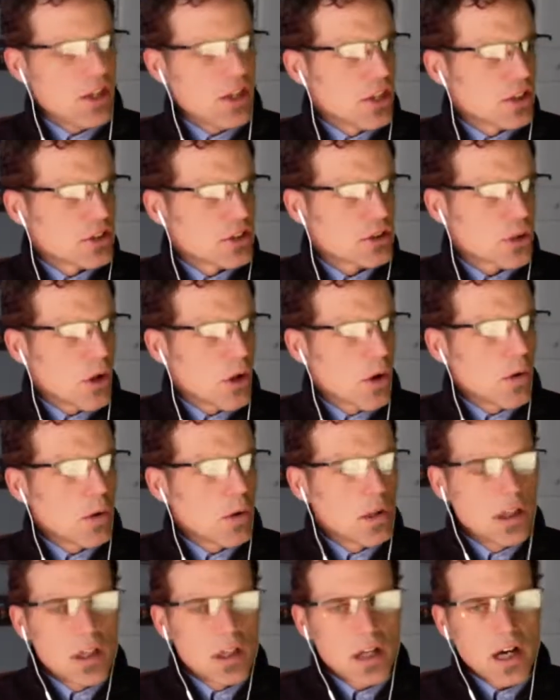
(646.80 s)

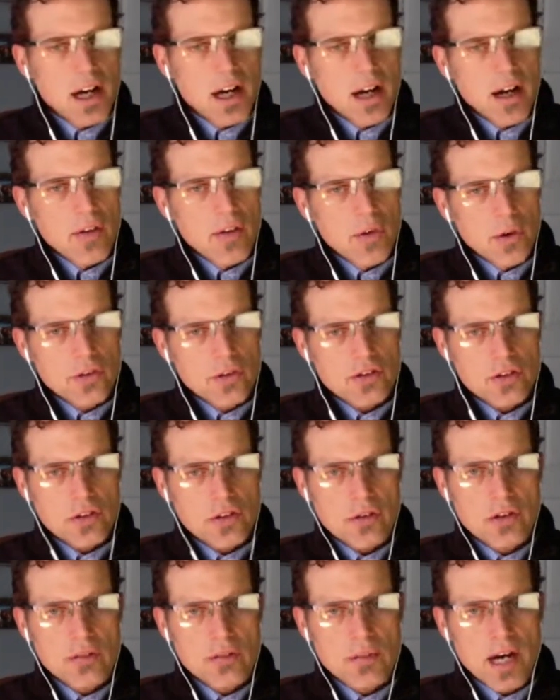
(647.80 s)
So those are
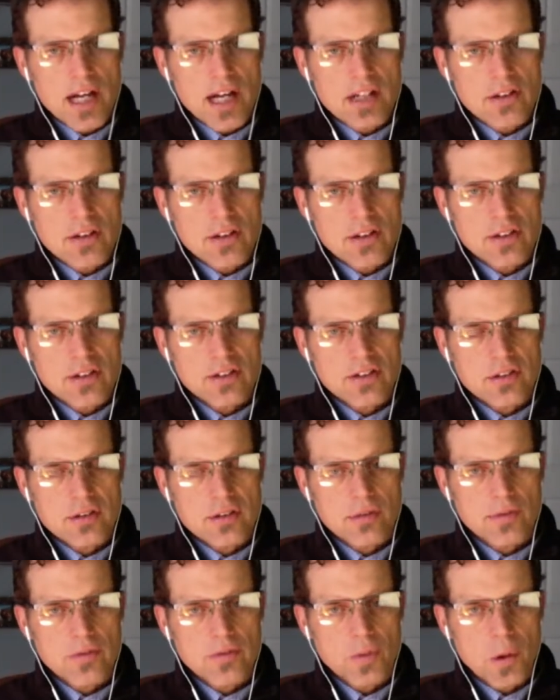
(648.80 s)
the reminders
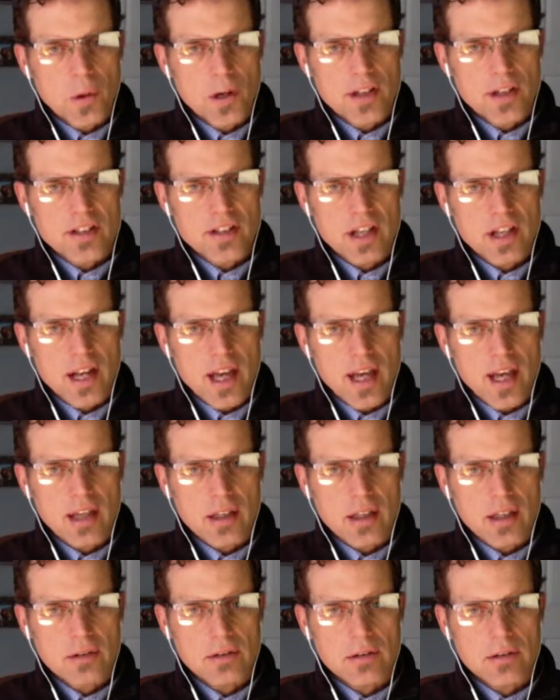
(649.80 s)
for today,
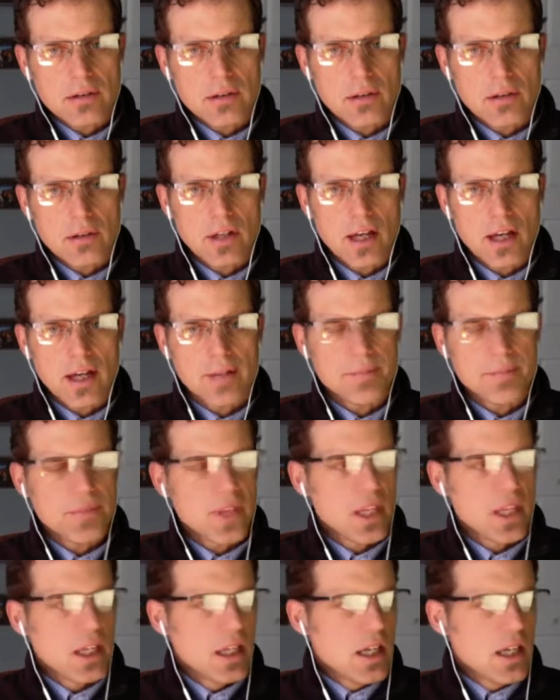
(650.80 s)
okay?
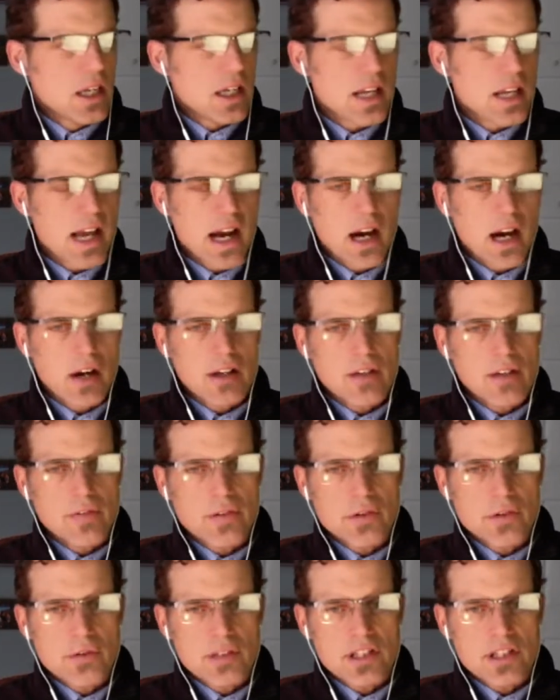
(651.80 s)
Now, if
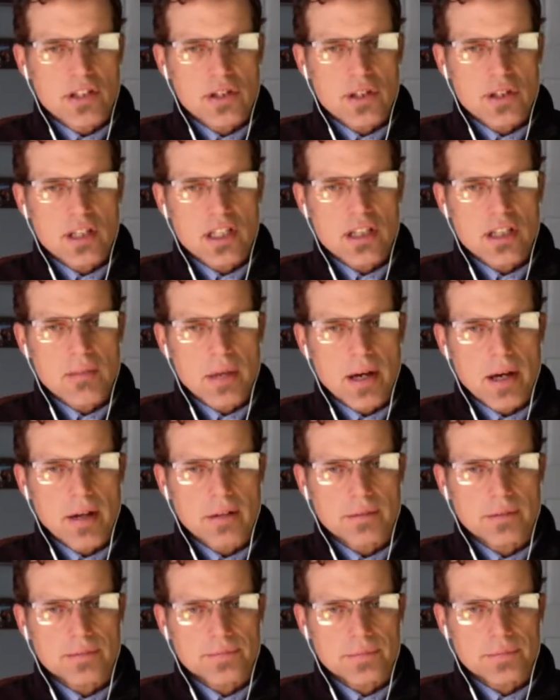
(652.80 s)
you read your
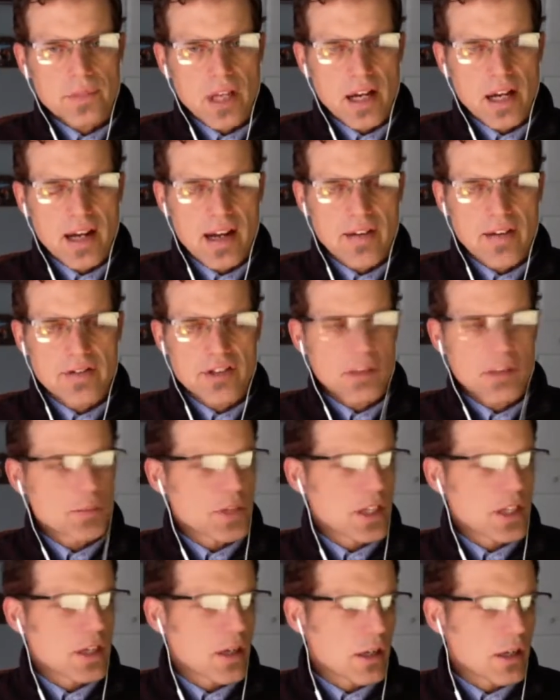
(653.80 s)
email, I have
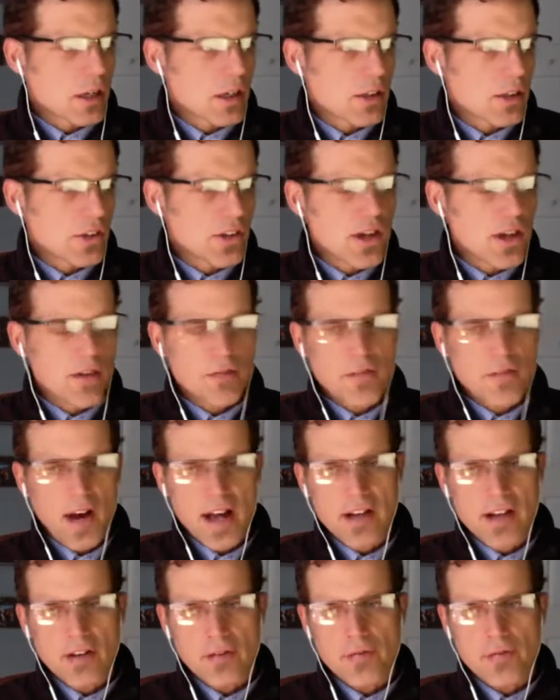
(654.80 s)
something called a
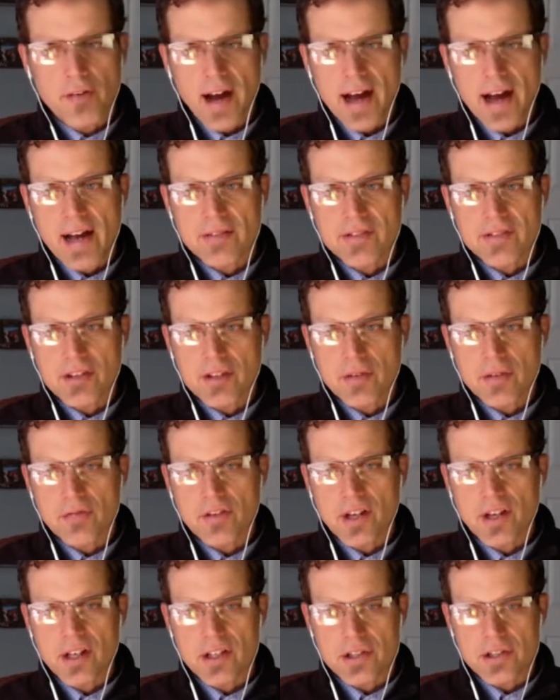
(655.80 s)
final 5 to the
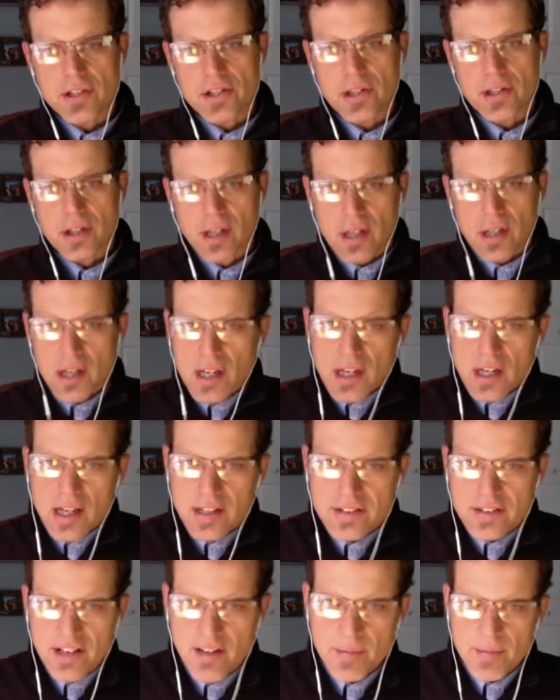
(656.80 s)
finish.
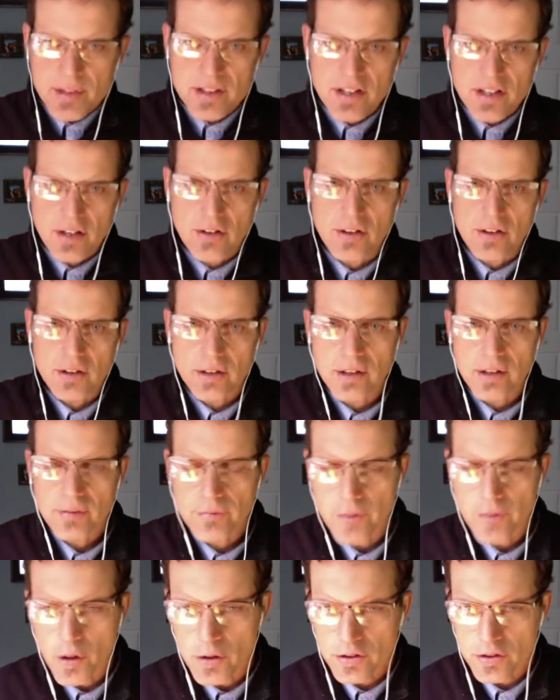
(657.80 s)
As I've been telling
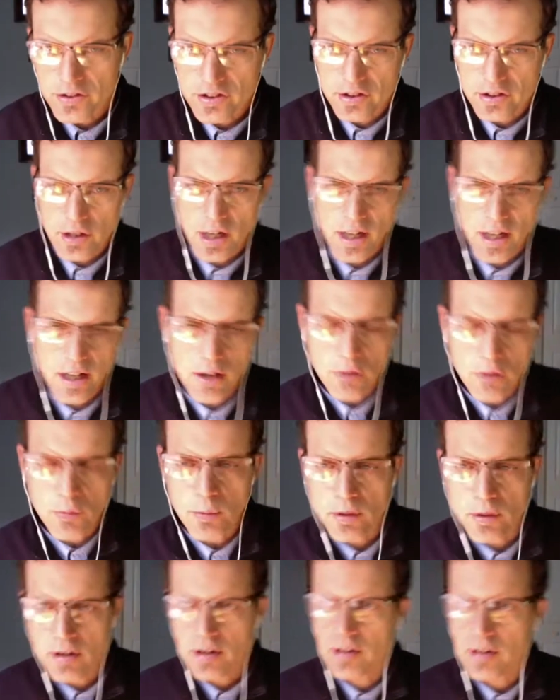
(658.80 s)
folks,
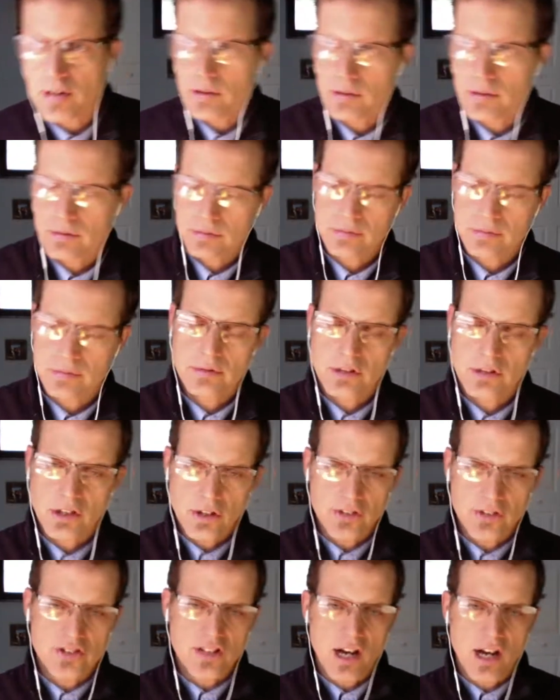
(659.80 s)

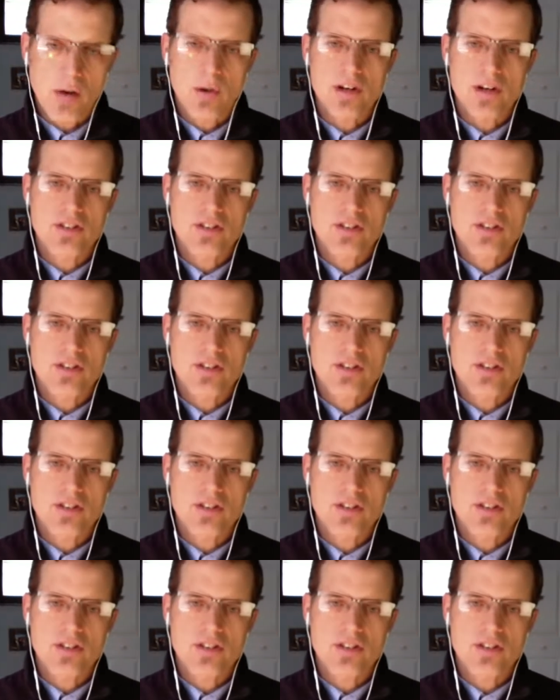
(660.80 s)
it's not where you